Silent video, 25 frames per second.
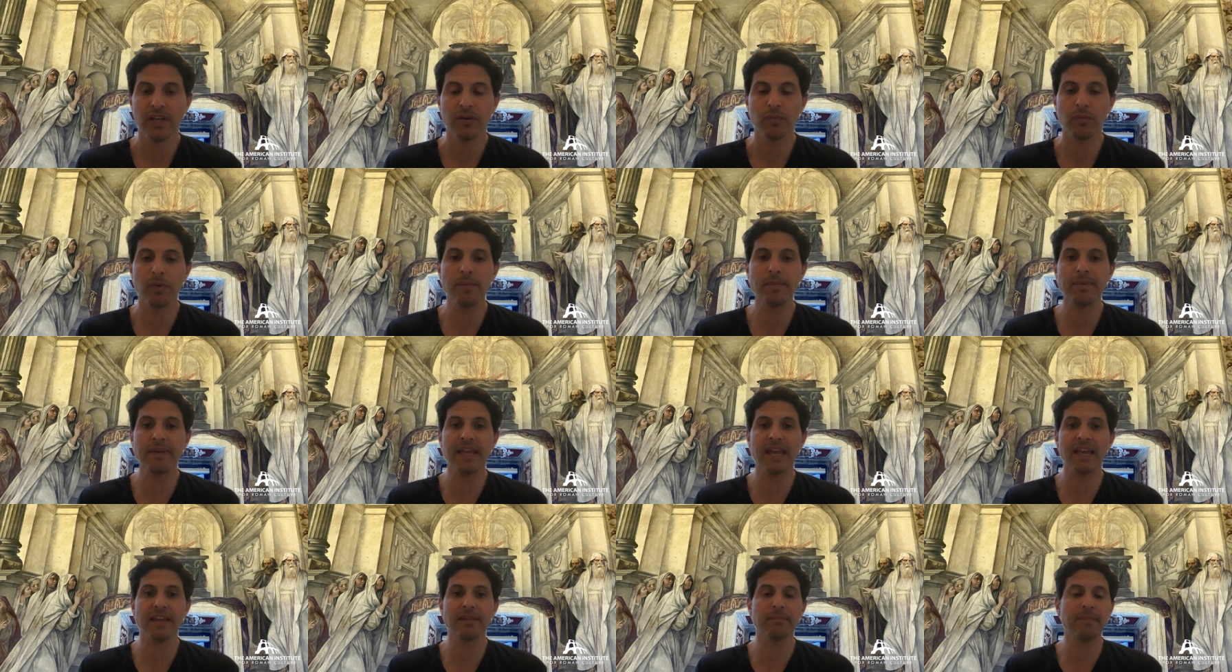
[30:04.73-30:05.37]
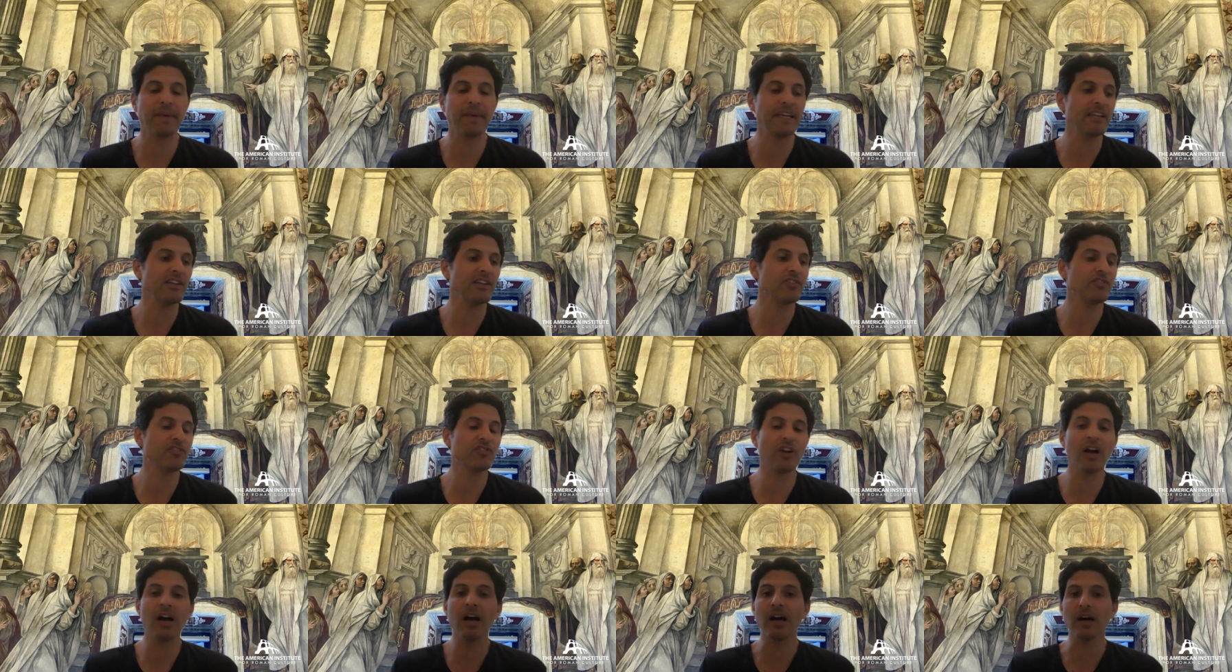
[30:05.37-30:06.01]
Women have many
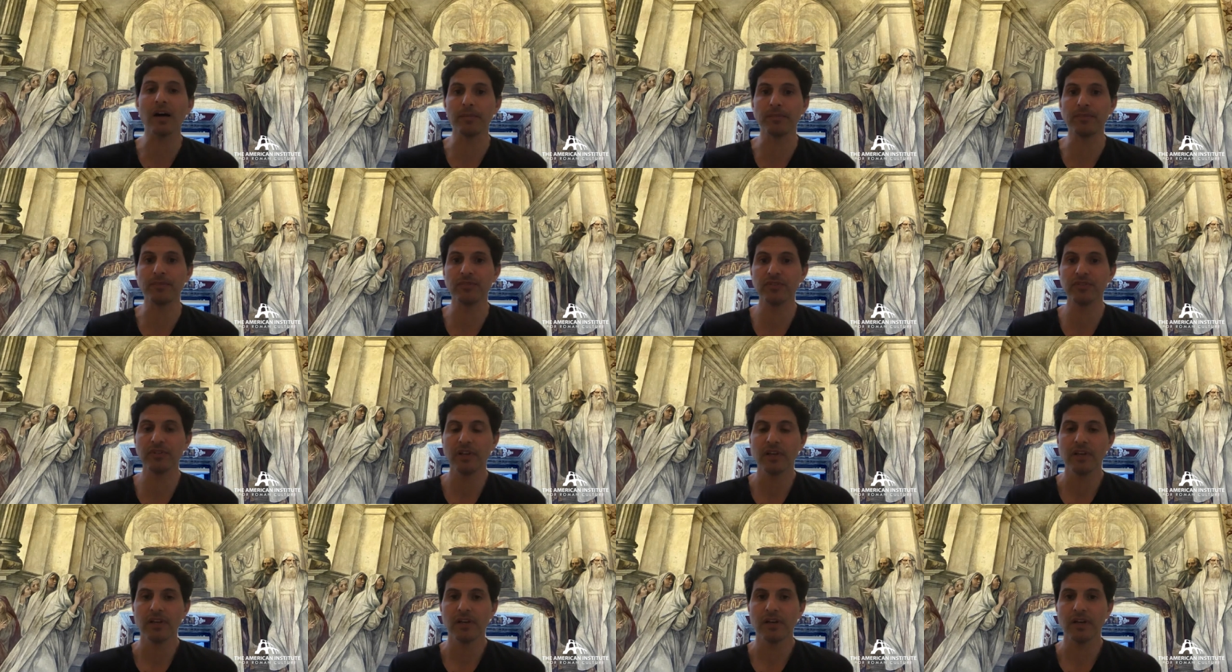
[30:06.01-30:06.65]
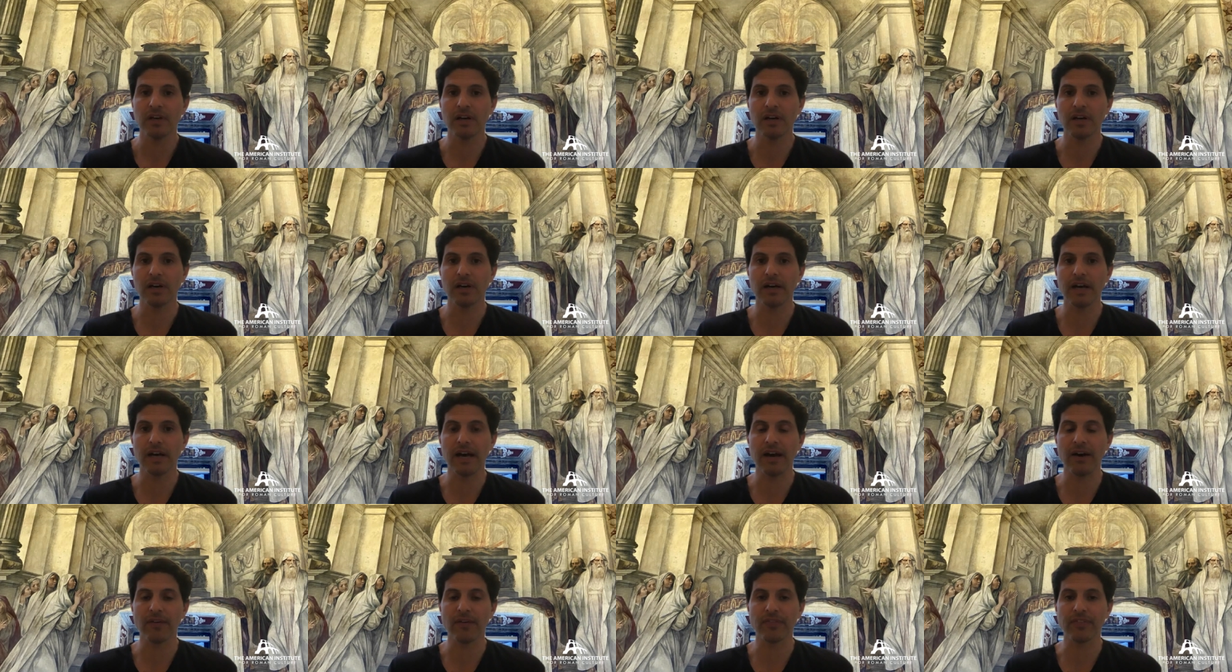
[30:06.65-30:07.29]
jobs
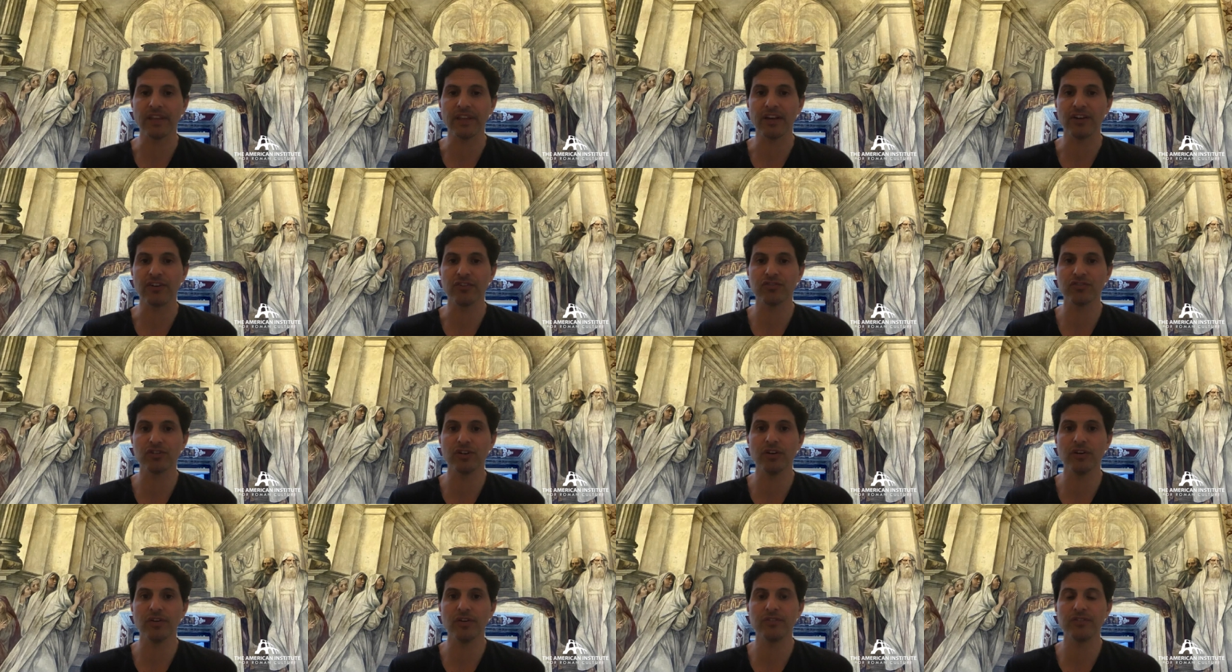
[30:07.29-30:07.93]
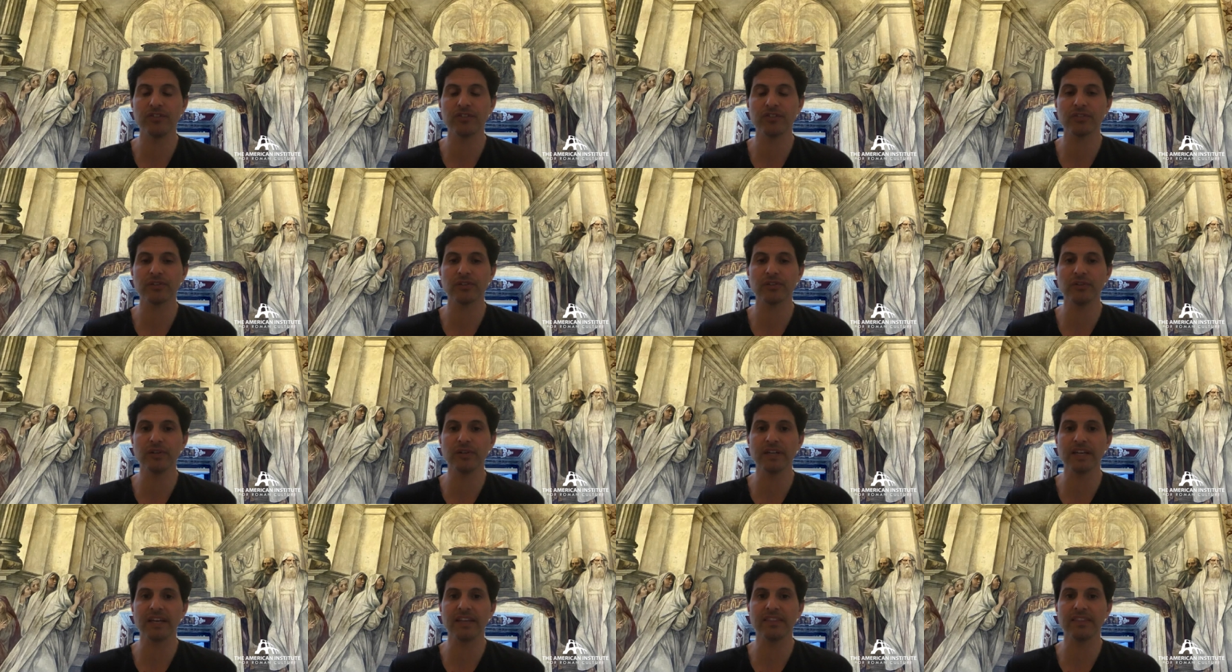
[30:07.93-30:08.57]
out there. So just
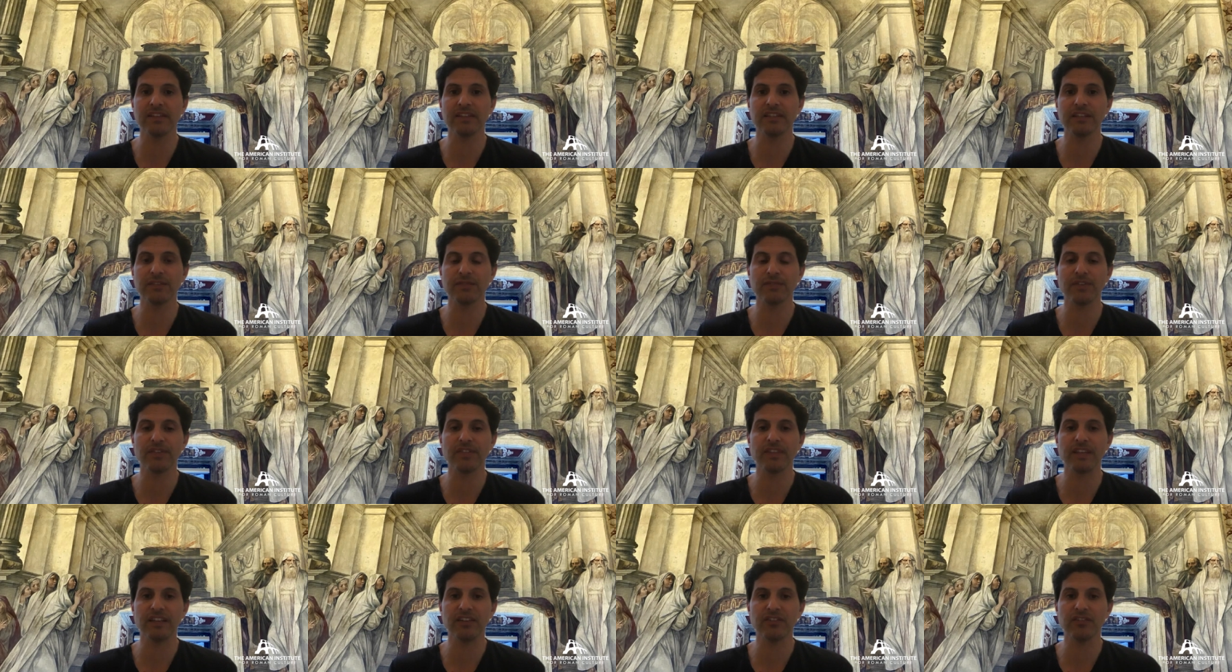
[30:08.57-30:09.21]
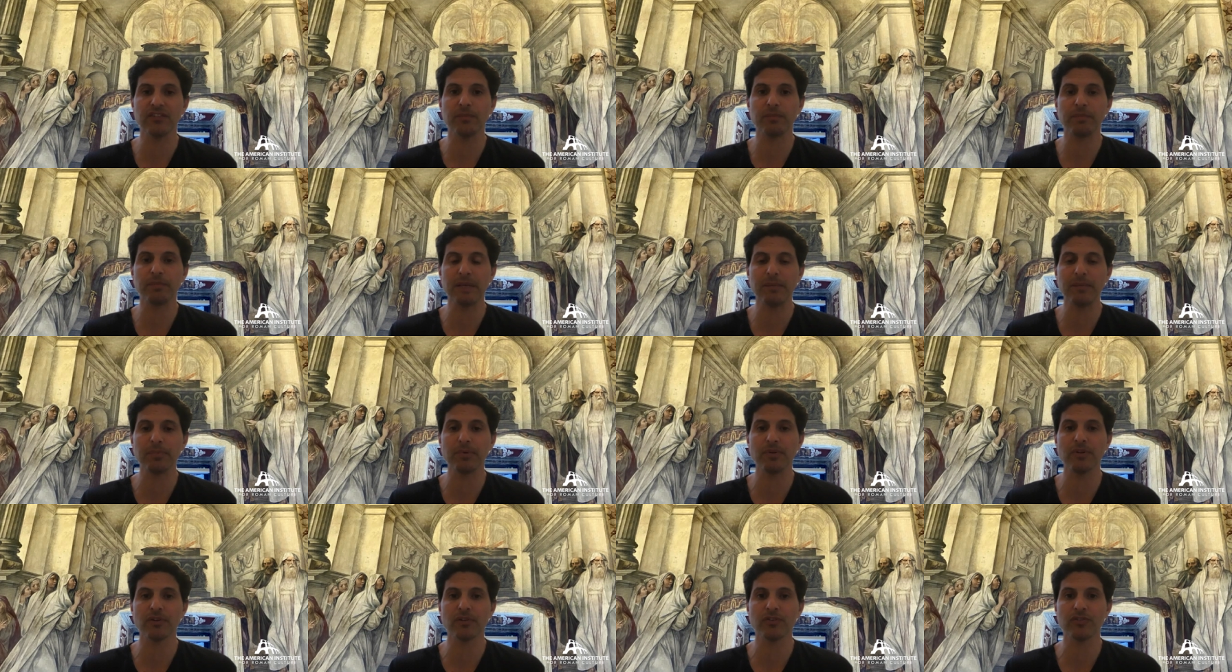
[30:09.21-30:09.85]
look at the different things that
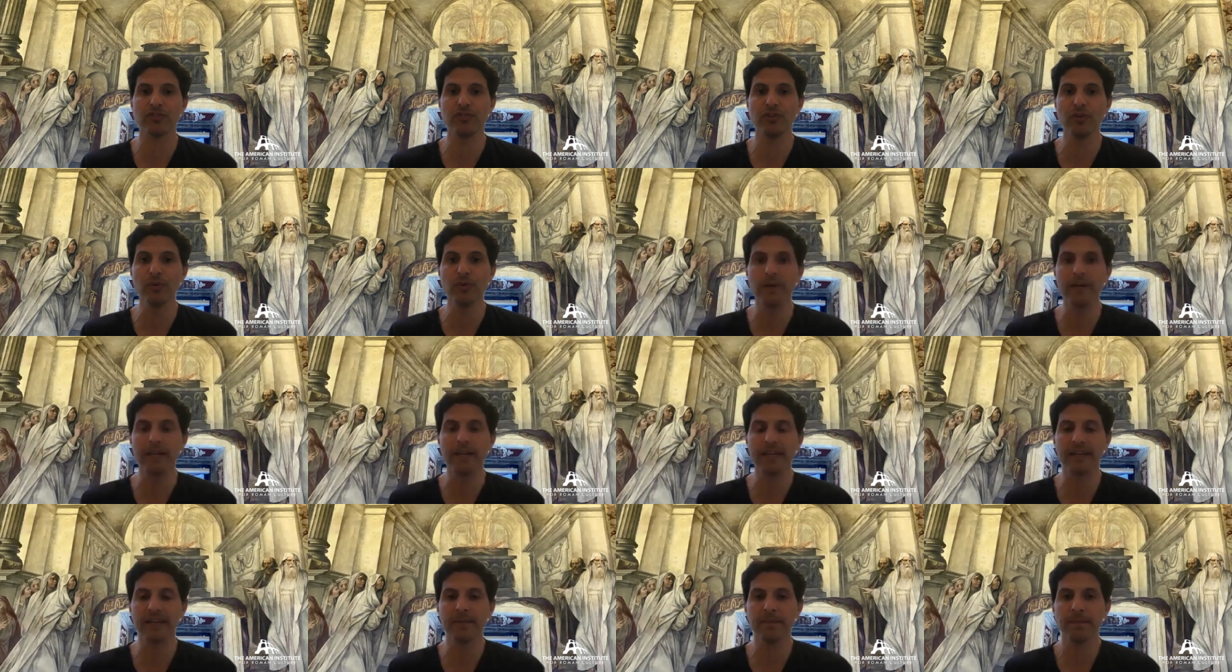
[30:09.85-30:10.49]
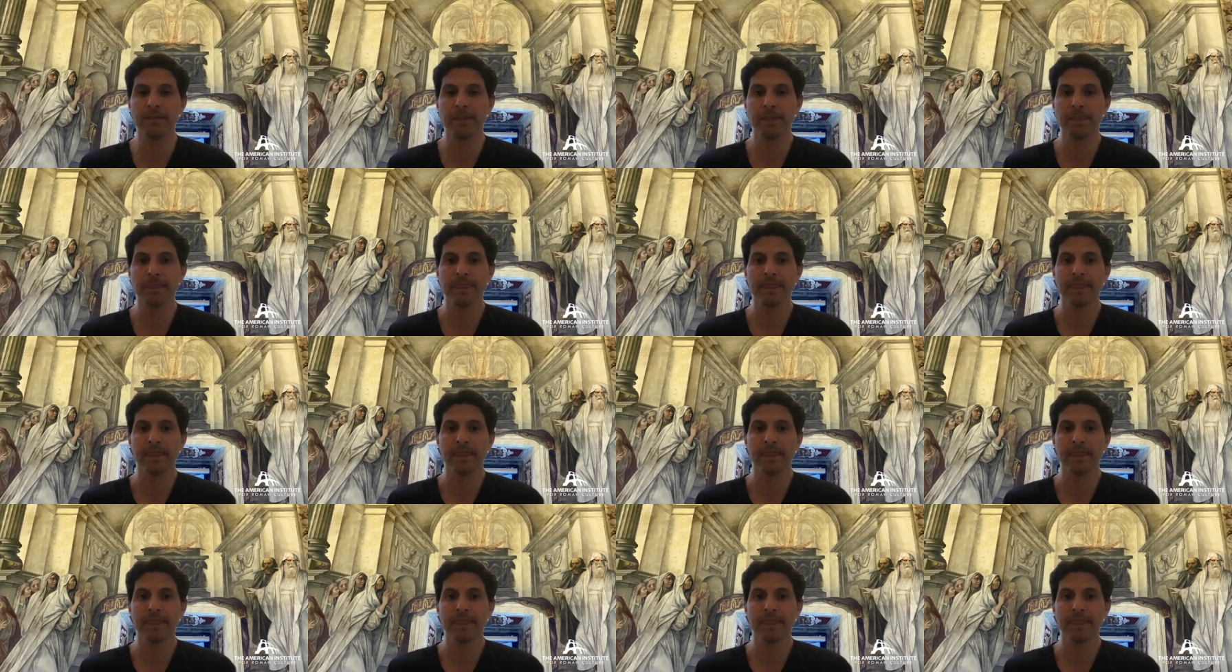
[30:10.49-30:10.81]
people are doing.